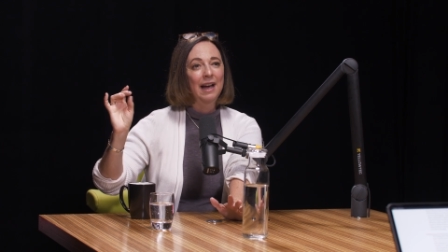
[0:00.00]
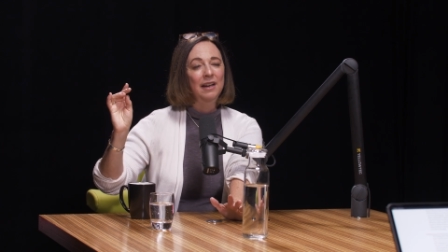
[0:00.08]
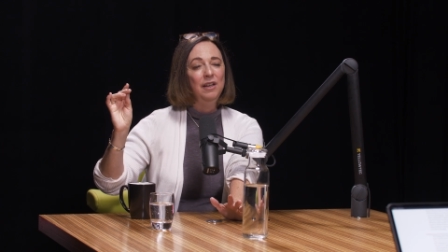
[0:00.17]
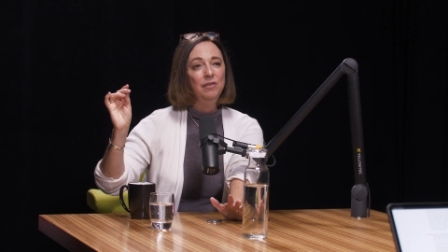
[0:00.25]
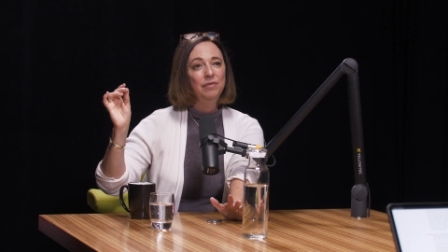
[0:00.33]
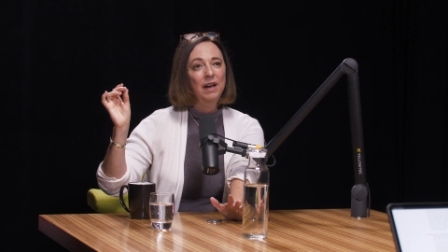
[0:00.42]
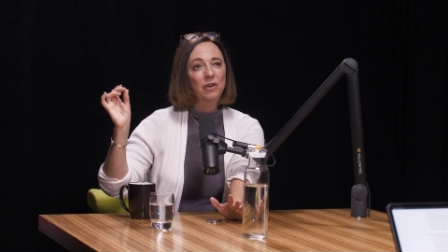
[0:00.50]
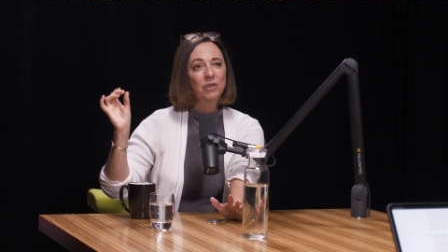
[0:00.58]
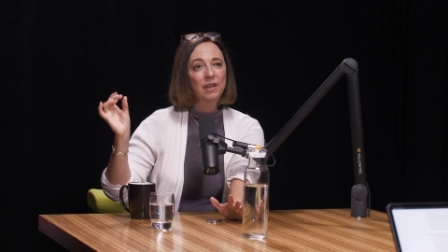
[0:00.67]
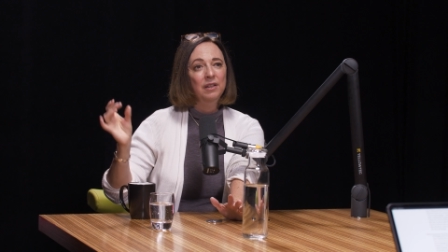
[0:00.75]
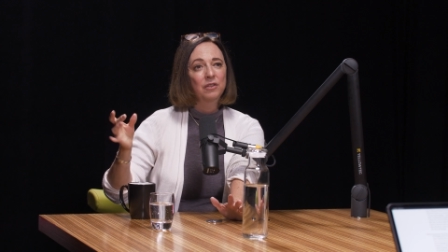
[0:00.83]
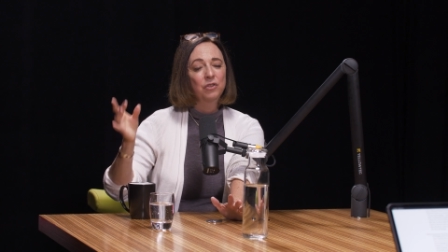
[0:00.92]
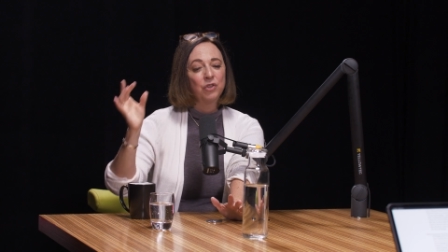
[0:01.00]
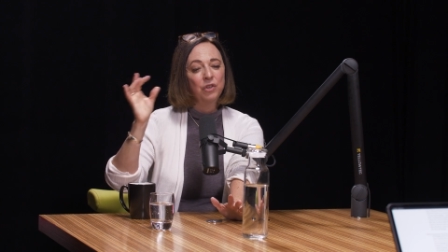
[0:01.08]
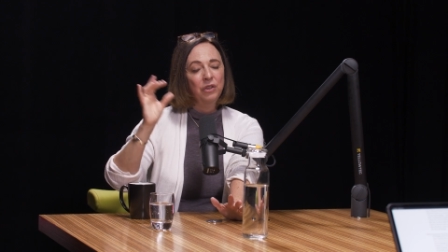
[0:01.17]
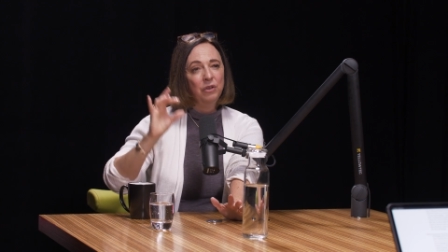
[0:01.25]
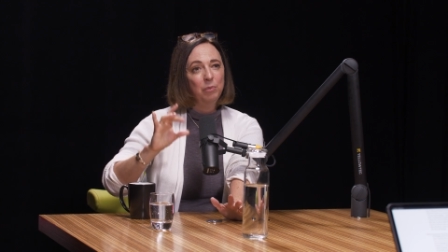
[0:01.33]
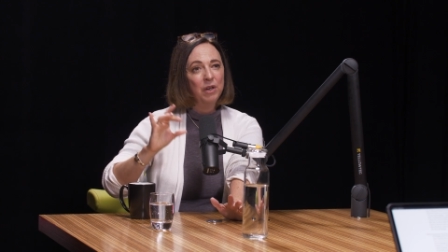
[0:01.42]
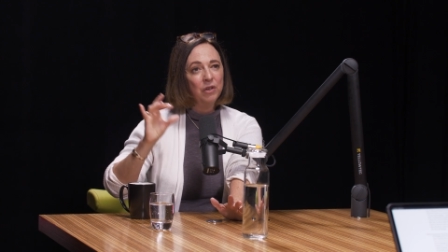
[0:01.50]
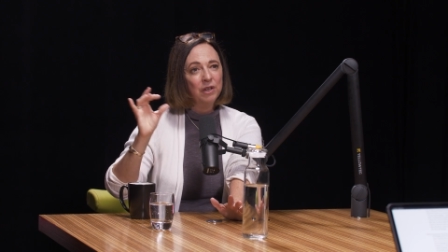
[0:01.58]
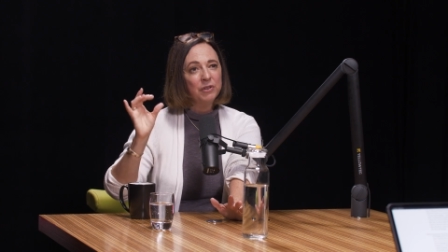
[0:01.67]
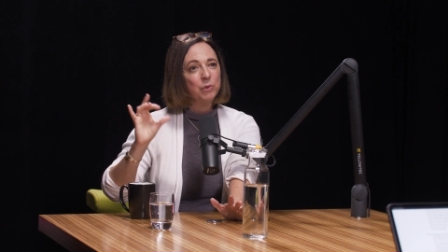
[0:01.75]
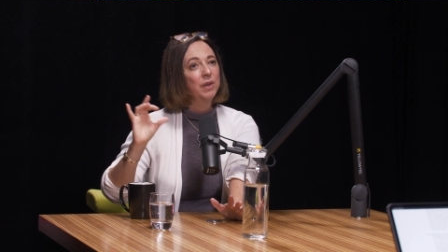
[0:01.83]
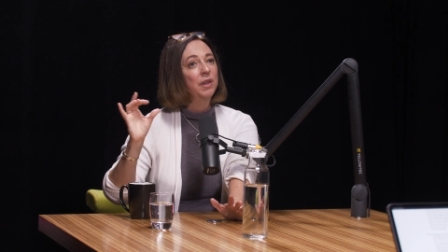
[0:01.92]
and he found that during the
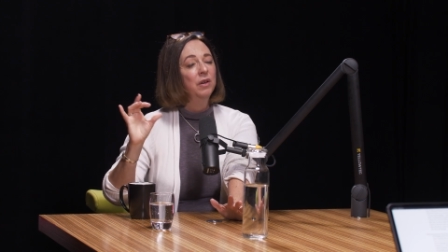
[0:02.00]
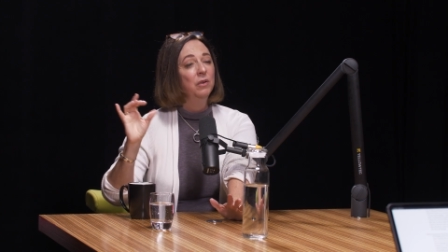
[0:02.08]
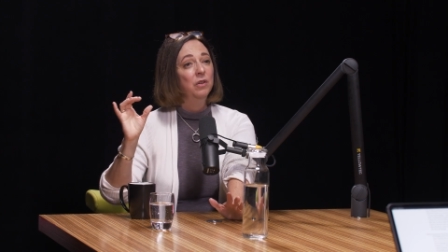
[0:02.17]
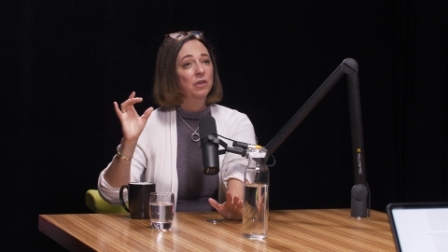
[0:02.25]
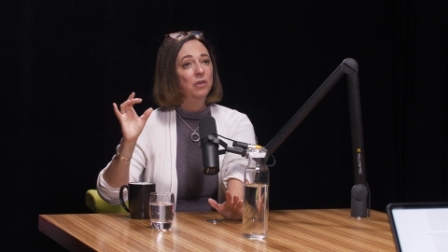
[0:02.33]
periods when they